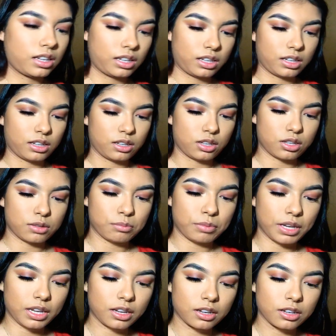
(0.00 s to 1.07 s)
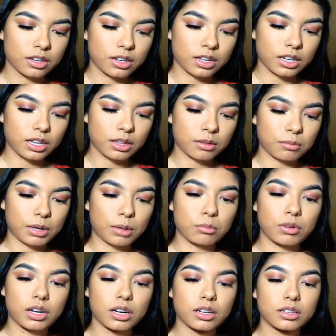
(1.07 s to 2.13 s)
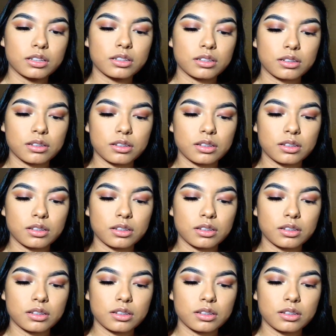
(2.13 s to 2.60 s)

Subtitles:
and just bake underneath my bronze.